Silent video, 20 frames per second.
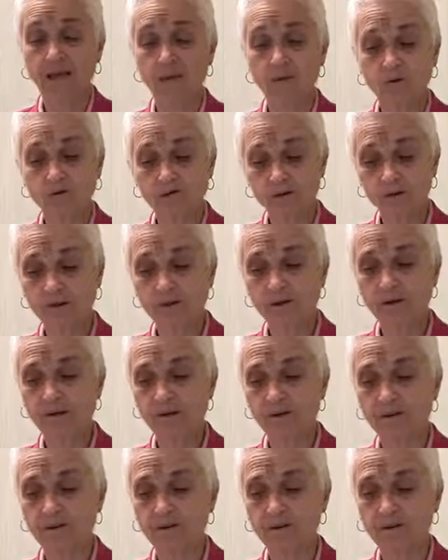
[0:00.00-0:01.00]
It was
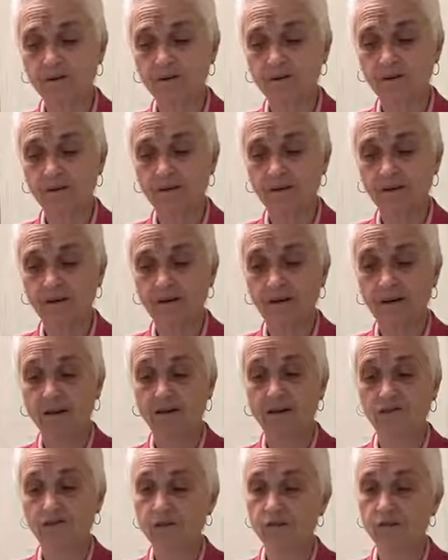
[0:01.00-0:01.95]
clear that